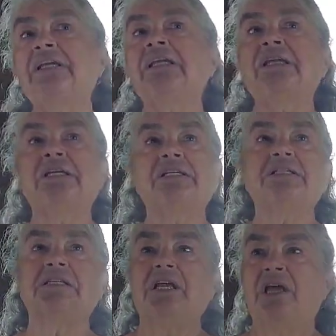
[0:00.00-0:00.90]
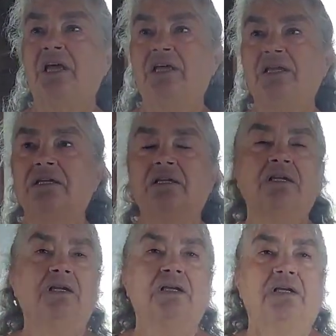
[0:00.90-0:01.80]
to clean it.
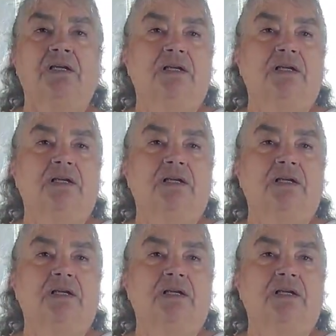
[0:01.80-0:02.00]
And